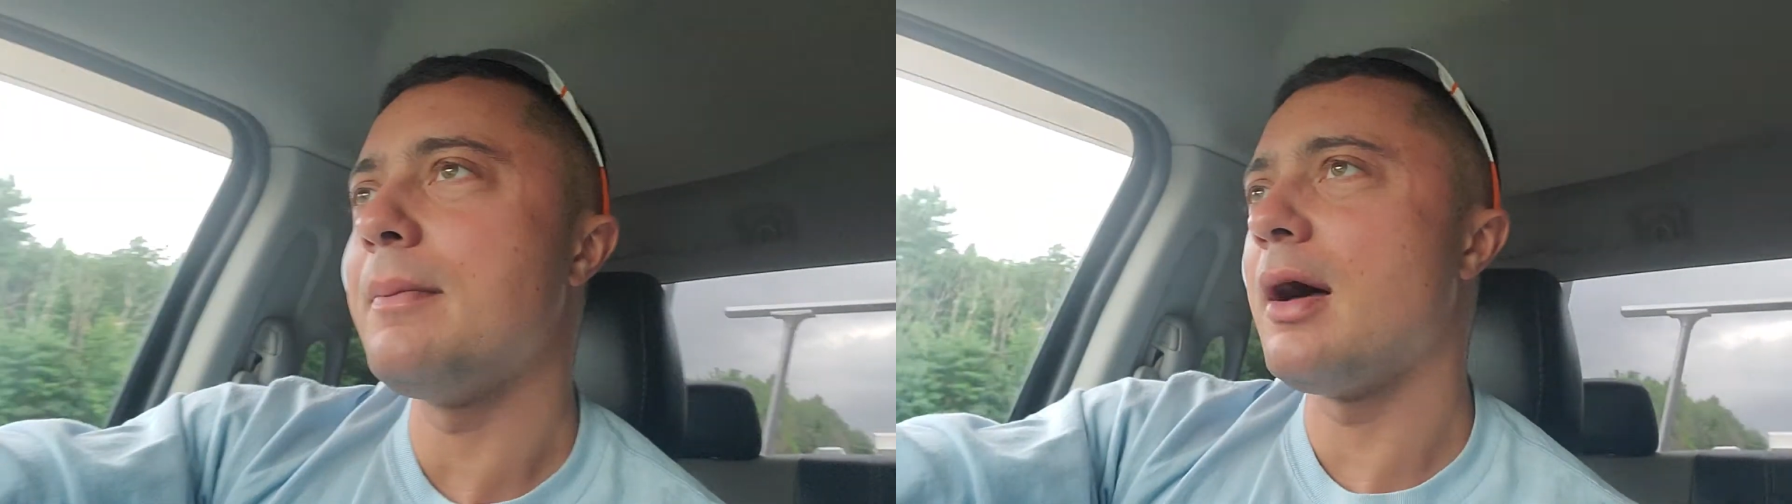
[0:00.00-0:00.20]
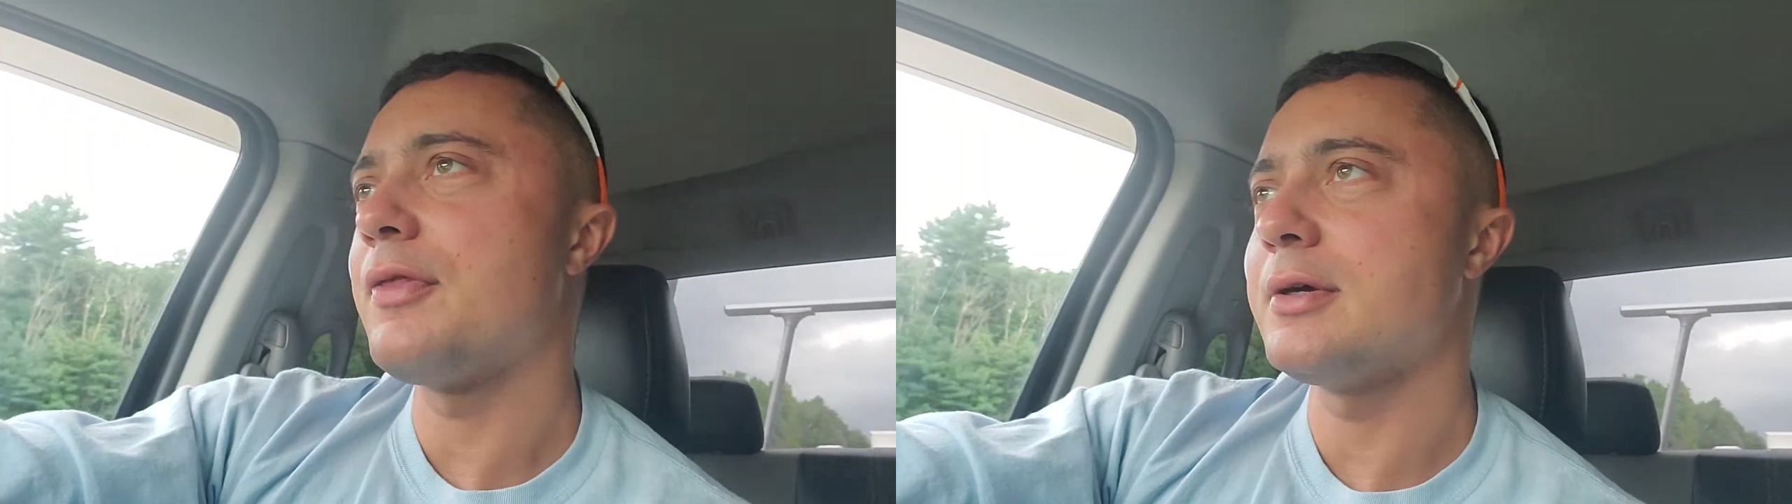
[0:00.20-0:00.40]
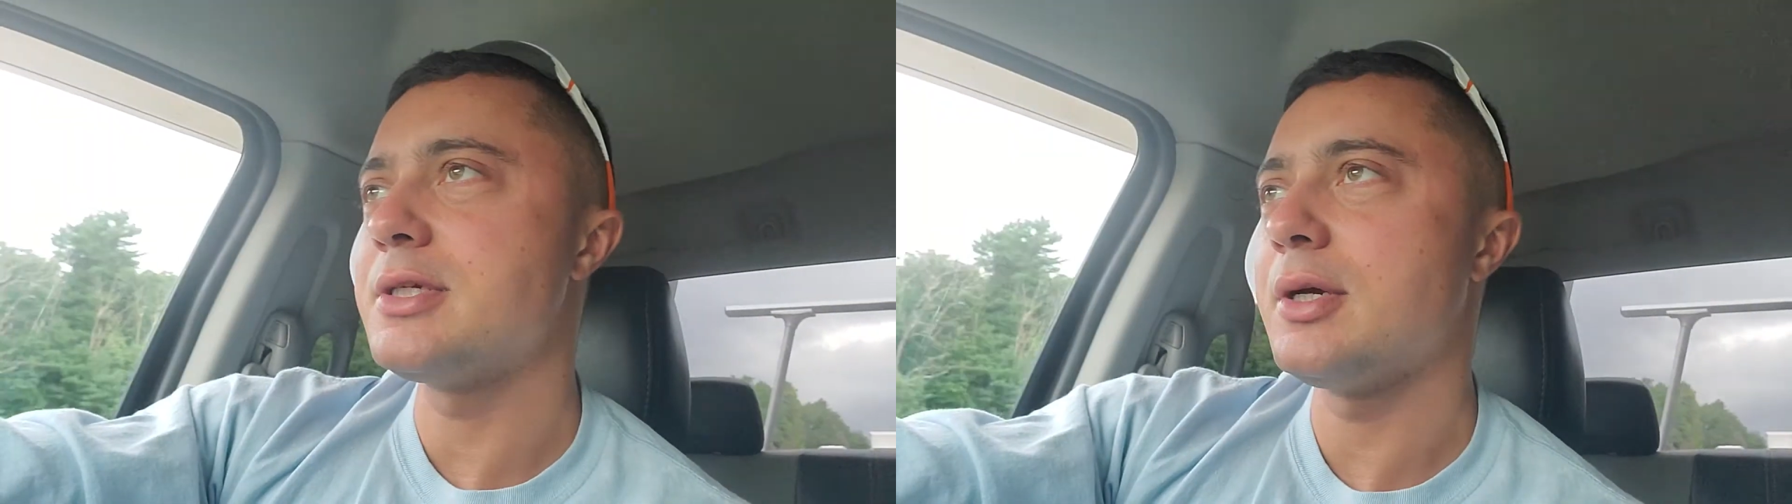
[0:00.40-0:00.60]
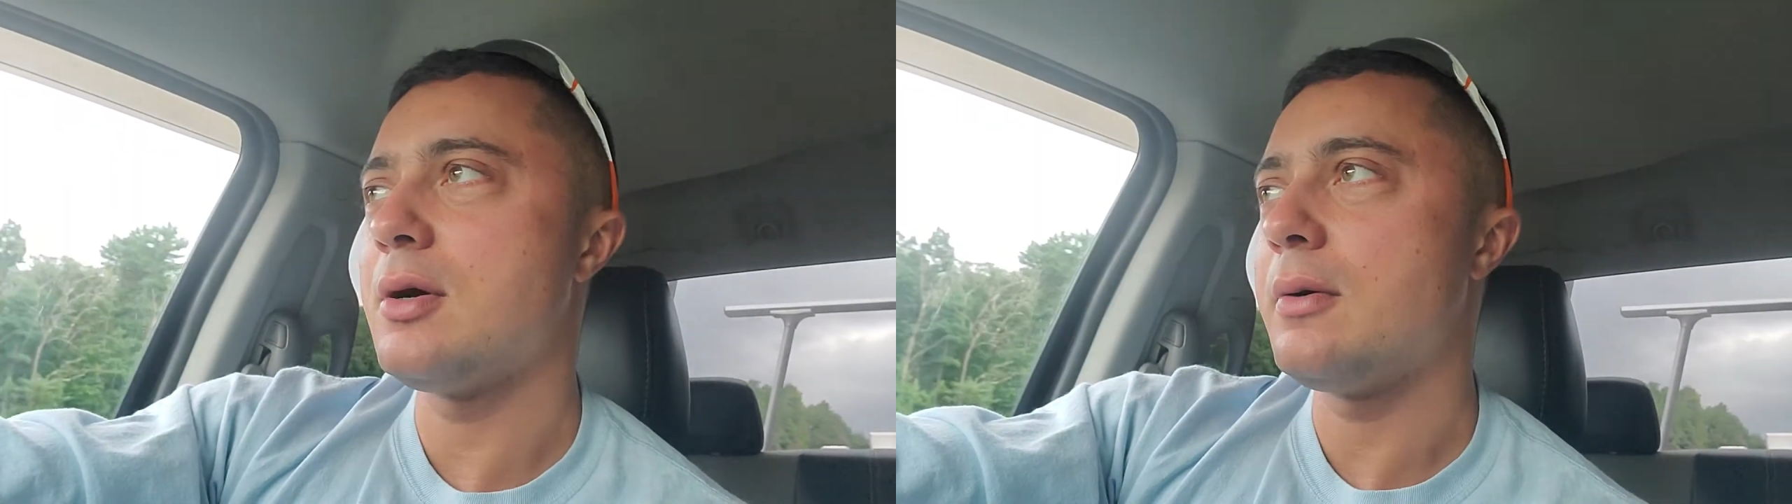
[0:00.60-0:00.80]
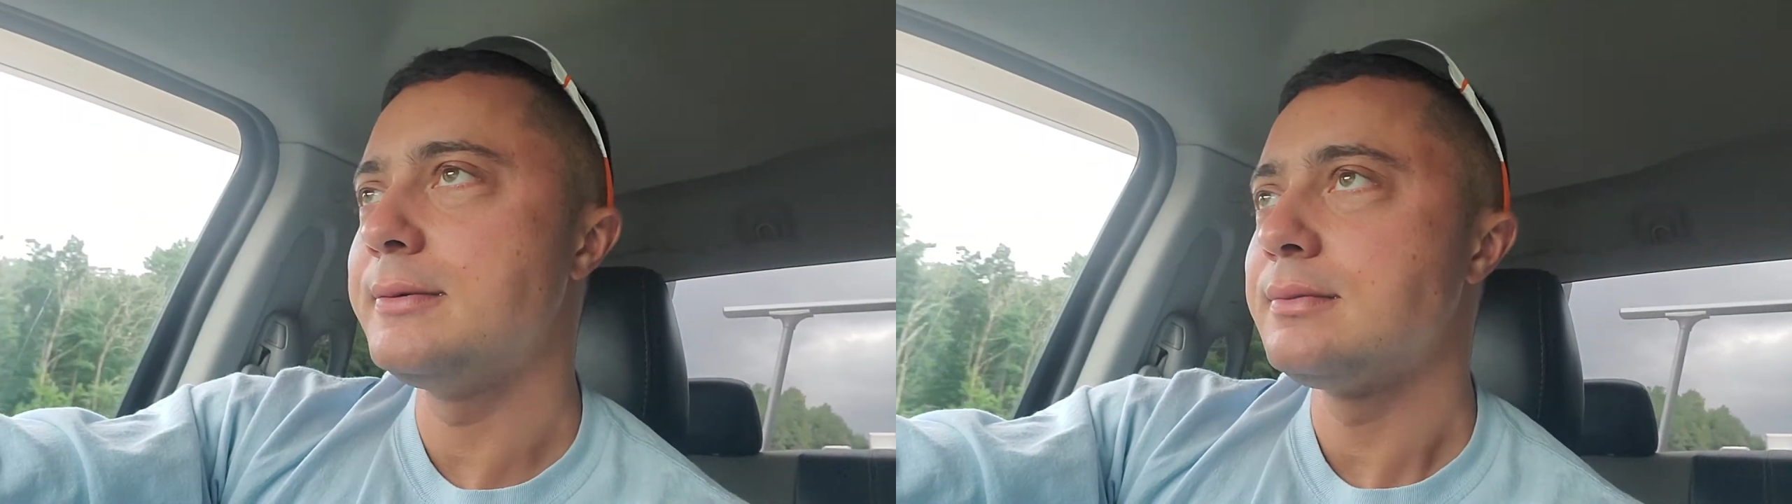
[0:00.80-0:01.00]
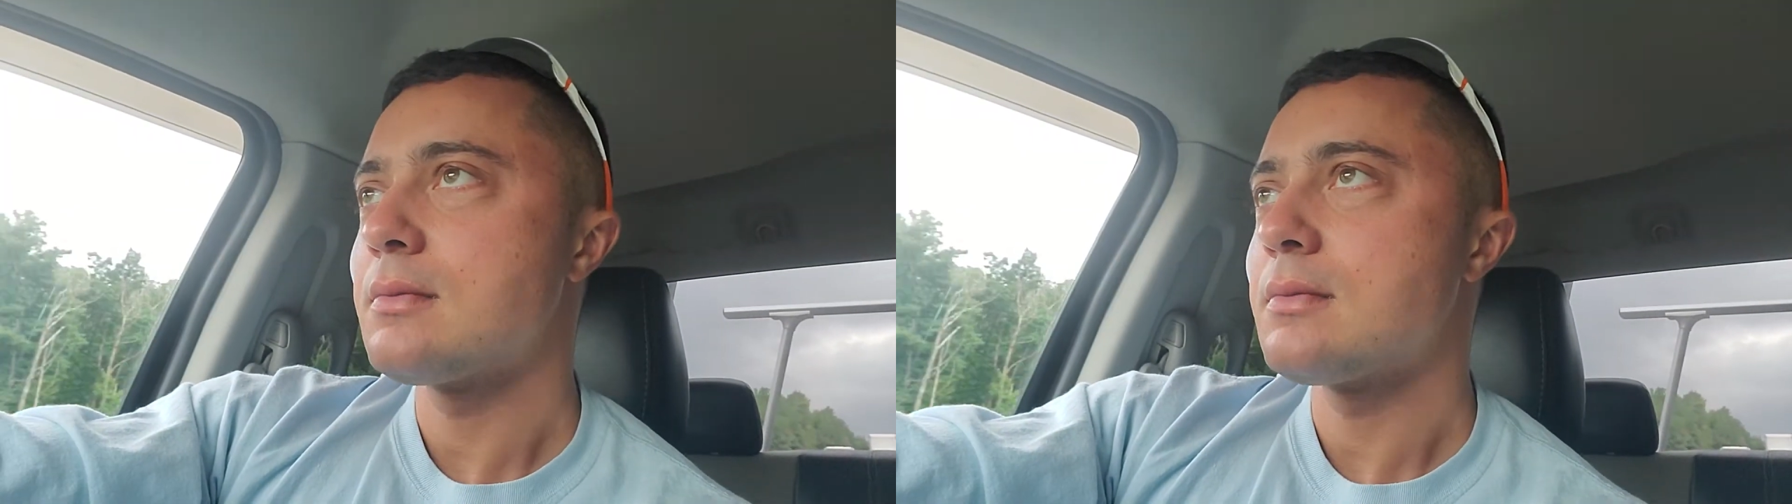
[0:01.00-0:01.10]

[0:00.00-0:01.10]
month or two.